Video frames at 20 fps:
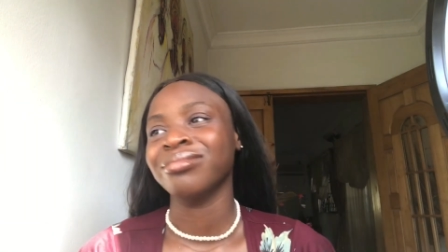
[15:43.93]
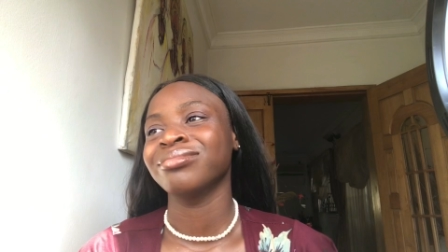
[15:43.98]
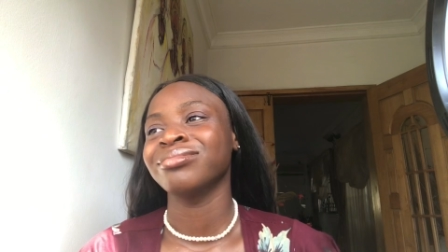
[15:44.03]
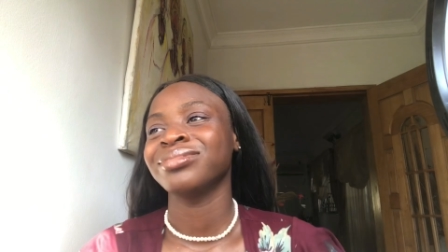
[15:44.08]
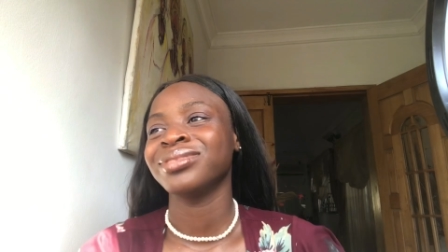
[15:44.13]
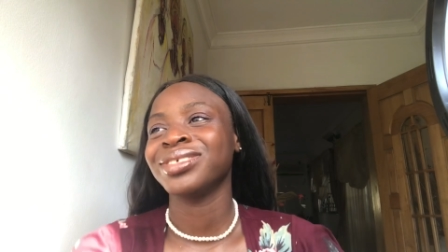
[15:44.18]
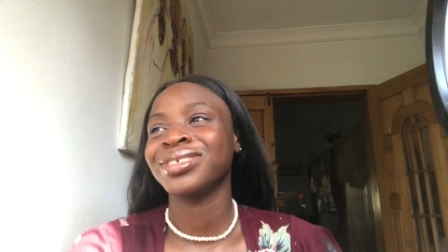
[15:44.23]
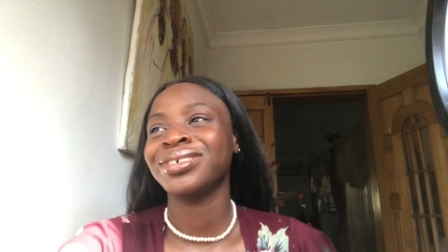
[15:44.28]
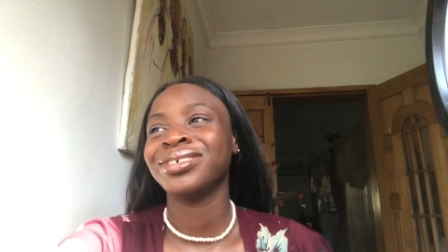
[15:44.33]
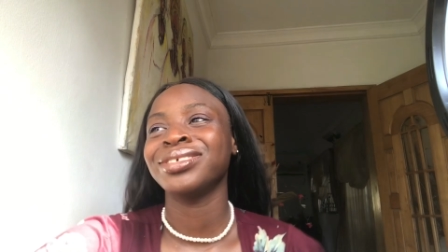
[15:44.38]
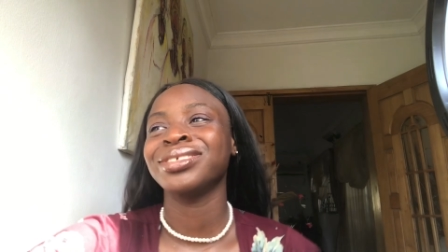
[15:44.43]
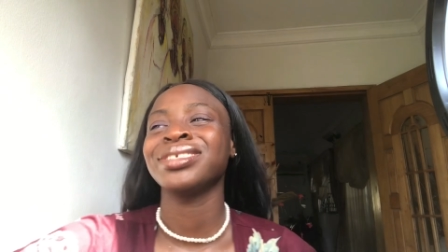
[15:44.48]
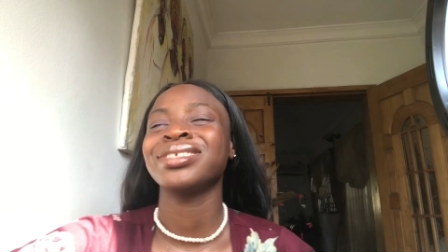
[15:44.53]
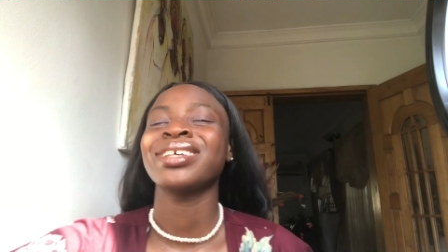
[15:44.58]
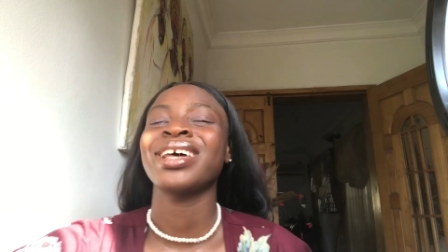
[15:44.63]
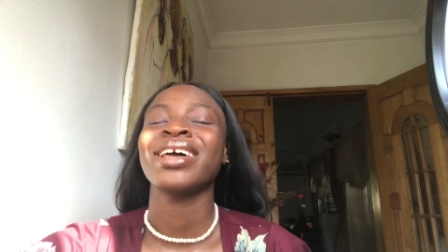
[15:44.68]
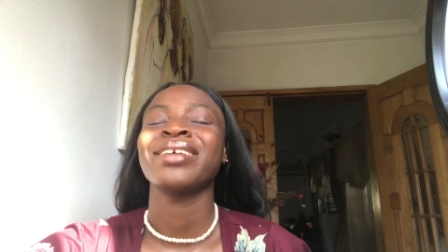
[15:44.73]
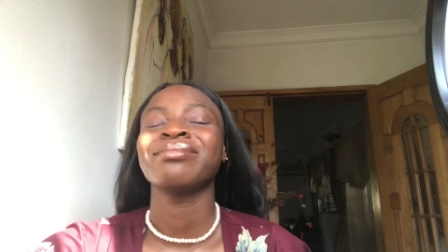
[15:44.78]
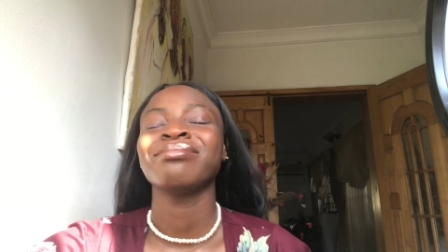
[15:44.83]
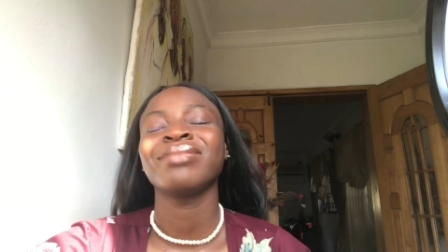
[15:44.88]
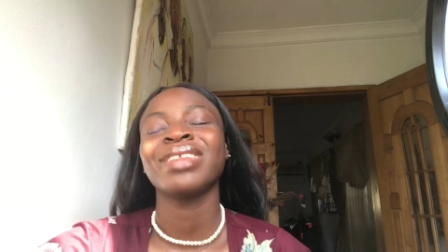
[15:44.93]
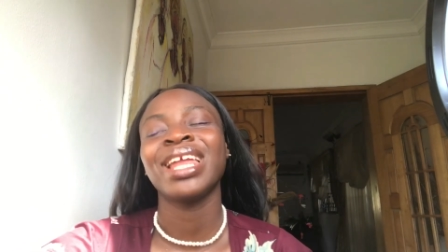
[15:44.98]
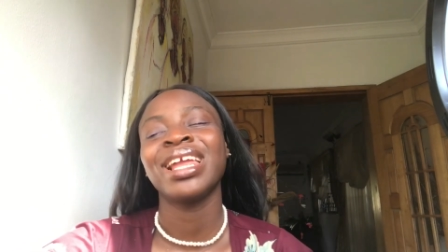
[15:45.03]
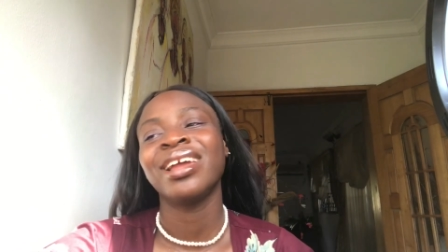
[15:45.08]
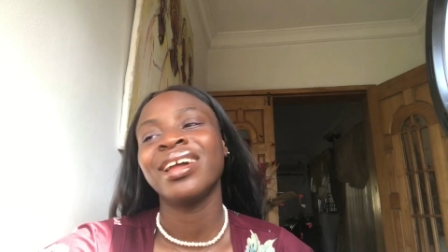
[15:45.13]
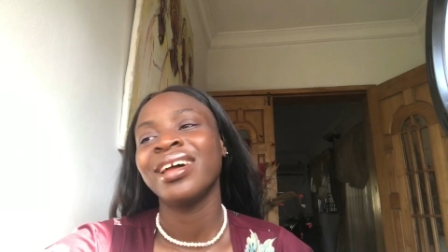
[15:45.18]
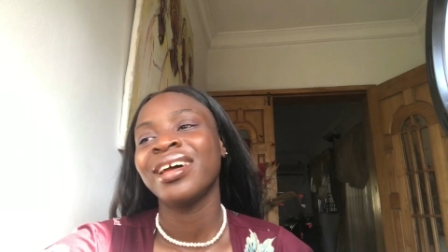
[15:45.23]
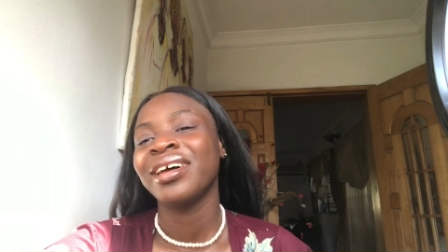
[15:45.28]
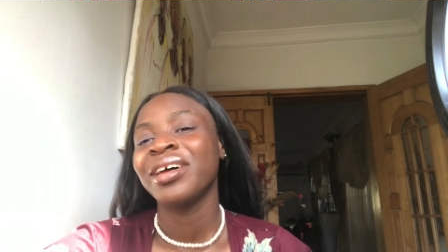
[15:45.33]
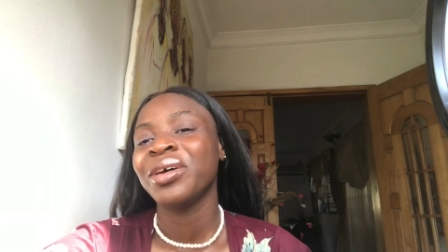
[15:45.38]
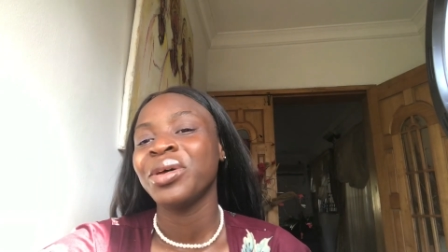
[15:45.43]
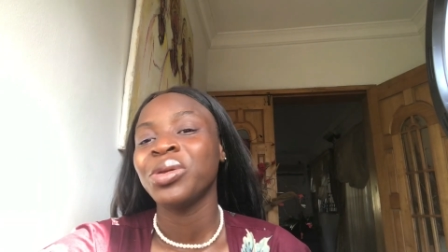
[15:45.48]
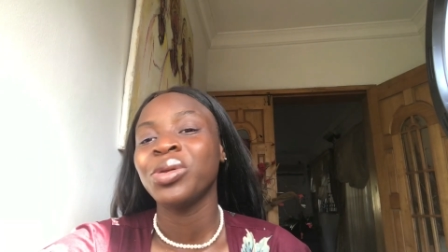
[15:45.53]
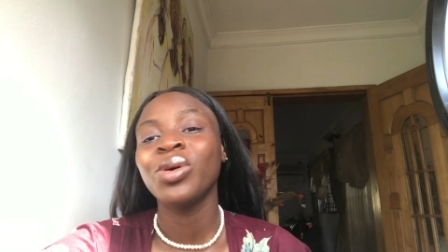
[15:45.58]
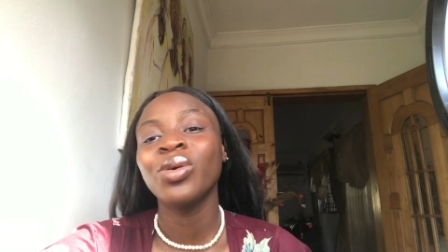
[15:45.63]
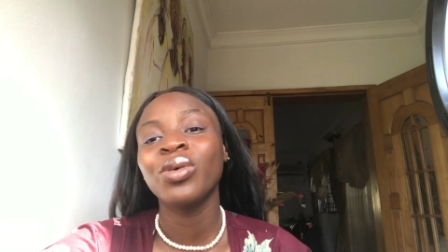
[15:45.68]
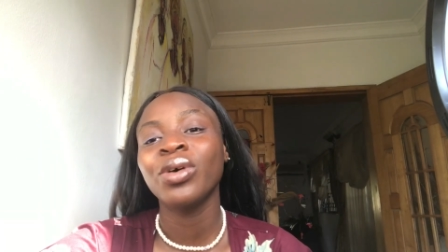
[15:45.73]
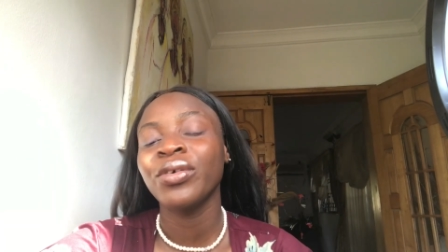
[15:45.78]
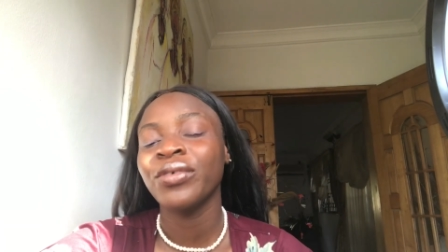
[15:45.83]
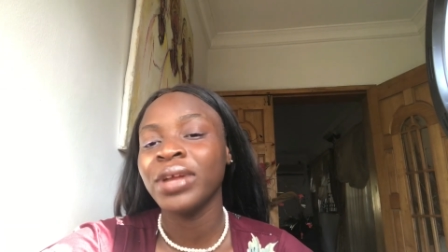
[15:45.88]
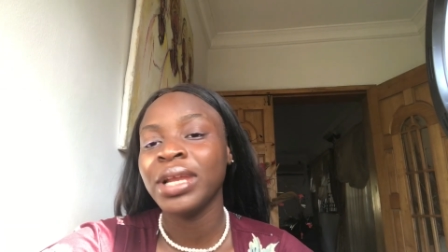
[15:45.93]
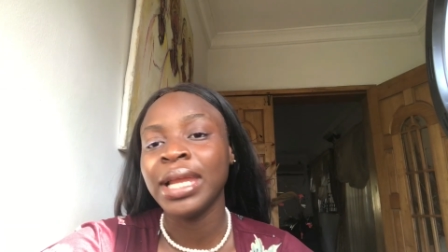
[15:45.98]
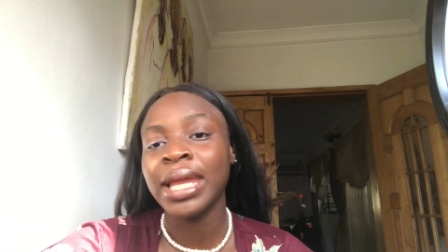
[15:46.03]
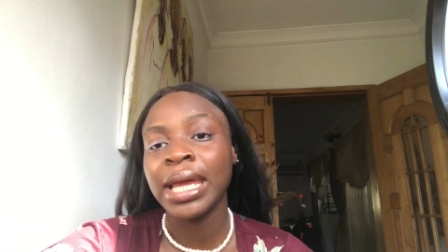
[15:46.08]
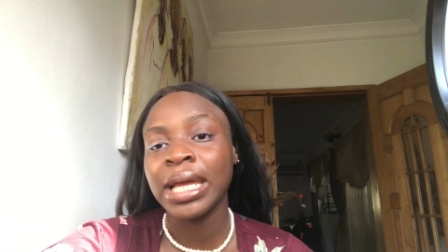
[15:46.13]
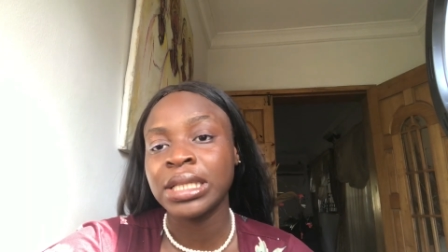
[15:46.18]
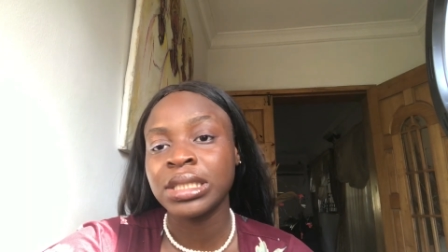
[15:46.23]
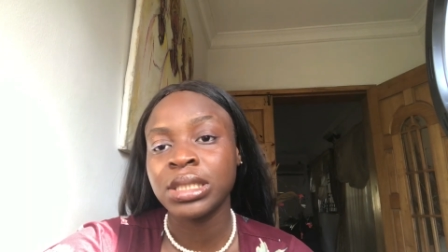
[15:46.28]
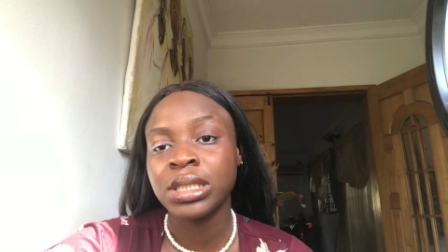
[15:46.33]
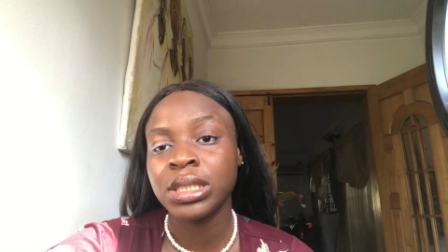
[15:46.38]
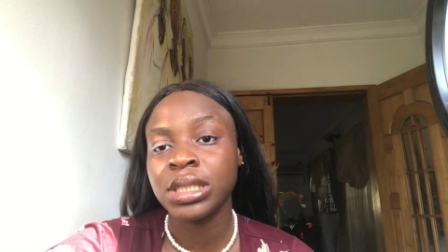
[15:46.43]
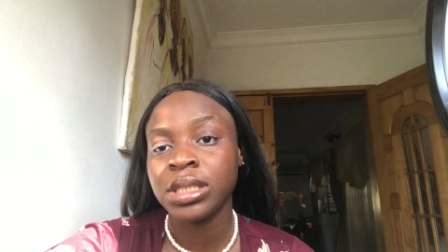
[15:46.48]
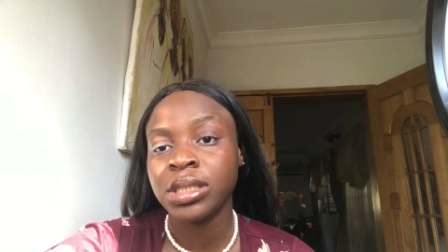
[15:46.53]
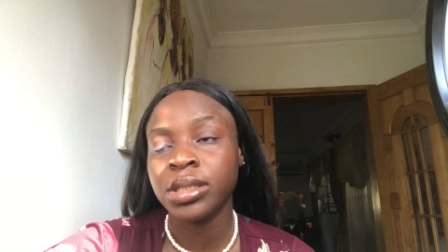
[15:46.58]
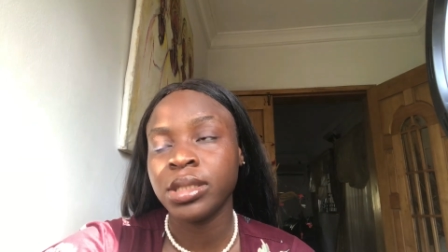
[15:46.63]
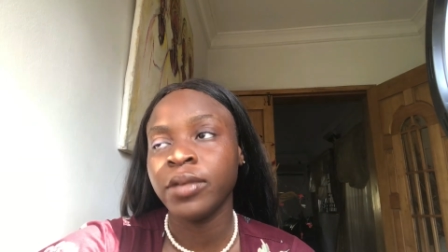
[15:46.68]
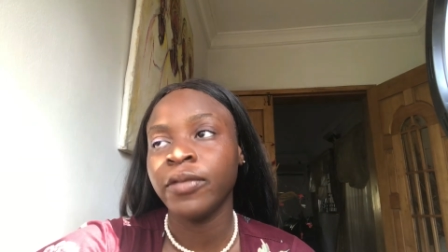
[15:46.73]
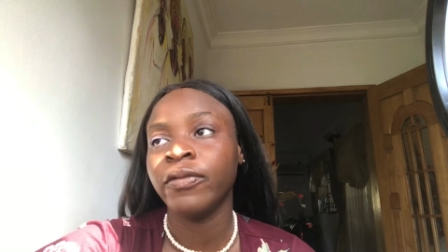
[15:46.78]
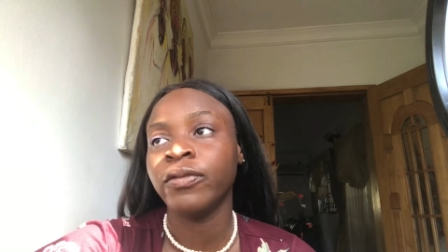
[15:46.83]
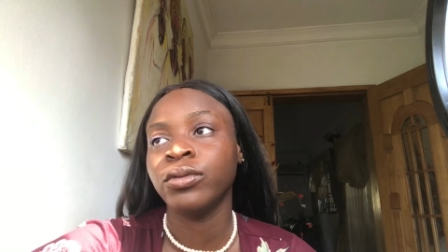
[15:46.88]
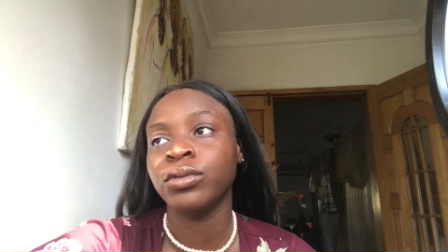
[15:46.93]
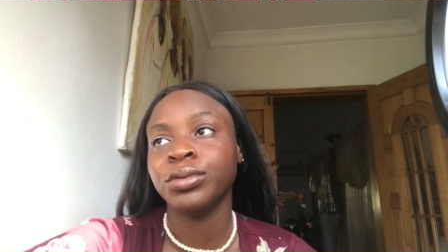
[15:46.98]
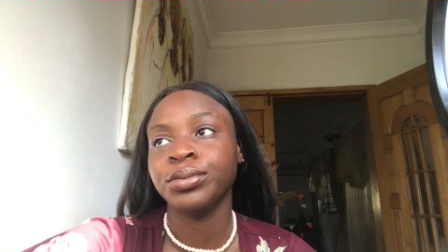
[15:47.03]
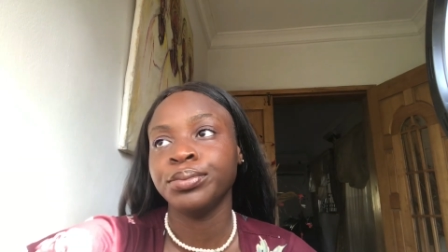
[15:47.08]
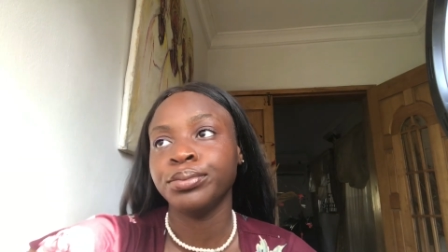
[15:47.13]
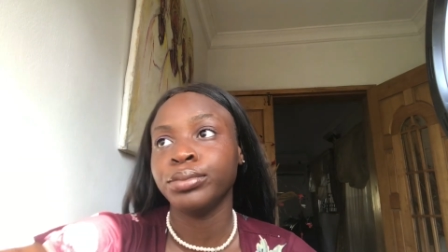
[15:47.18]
So I was just like, no one really ate the seafood.